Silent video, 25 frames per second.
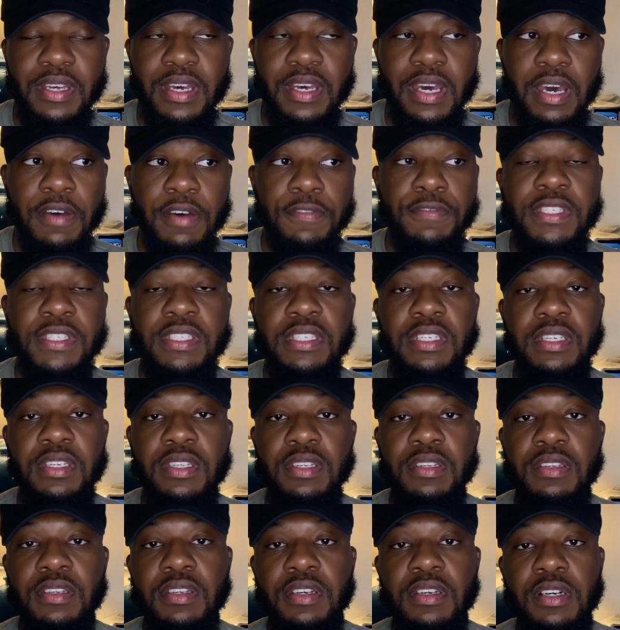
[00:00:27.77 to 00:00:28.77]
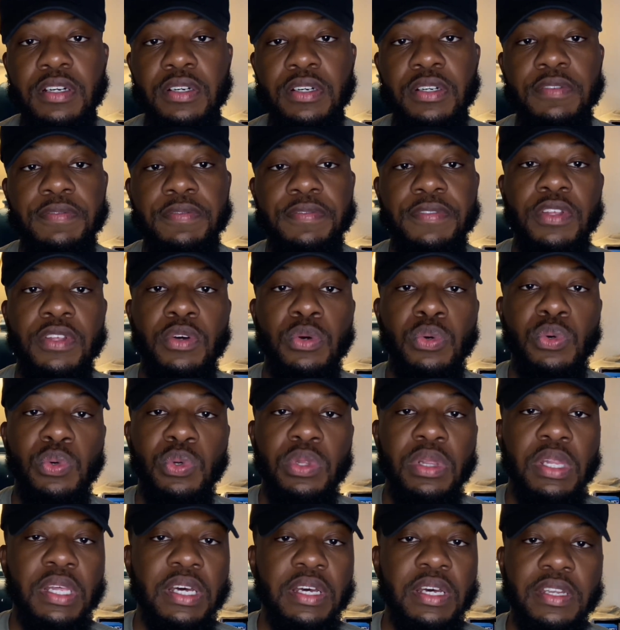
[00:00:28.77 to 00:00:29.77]
I've seen out of the whole
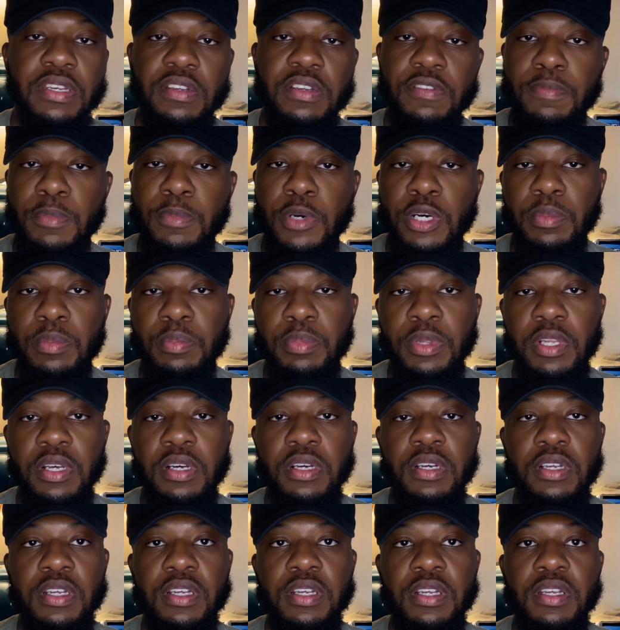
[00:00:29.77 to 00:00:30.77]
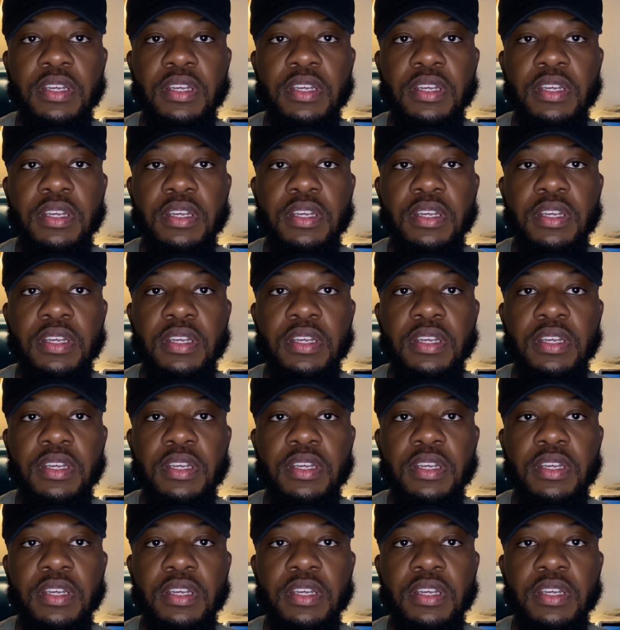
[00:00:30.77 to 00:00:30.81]
line of Mont Blanc.